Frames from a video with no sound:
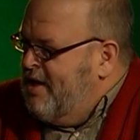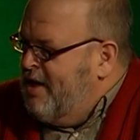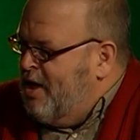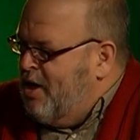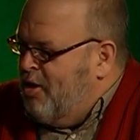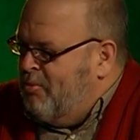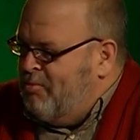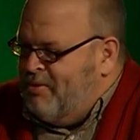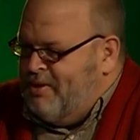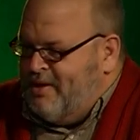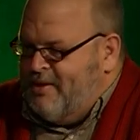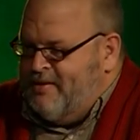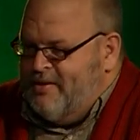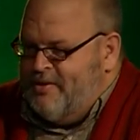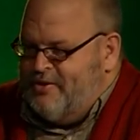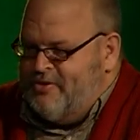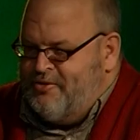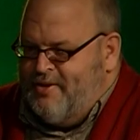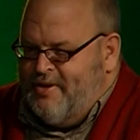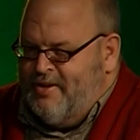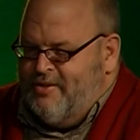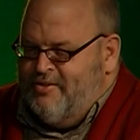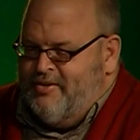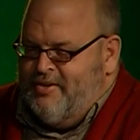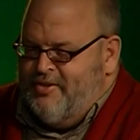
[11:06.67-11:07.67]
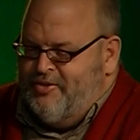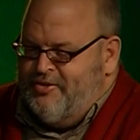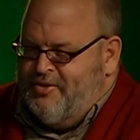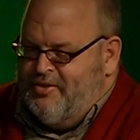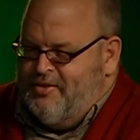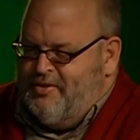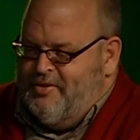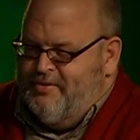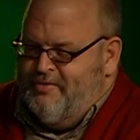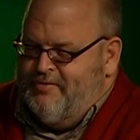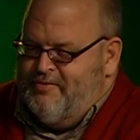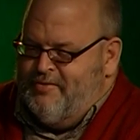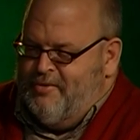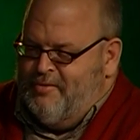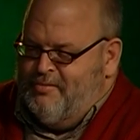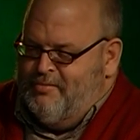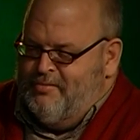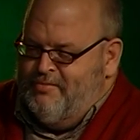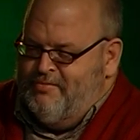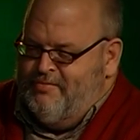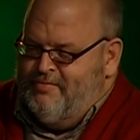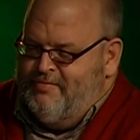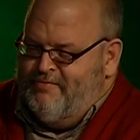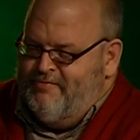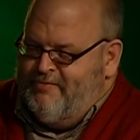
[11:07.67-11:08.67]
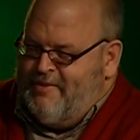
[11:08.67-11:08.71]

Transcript: helping the transition from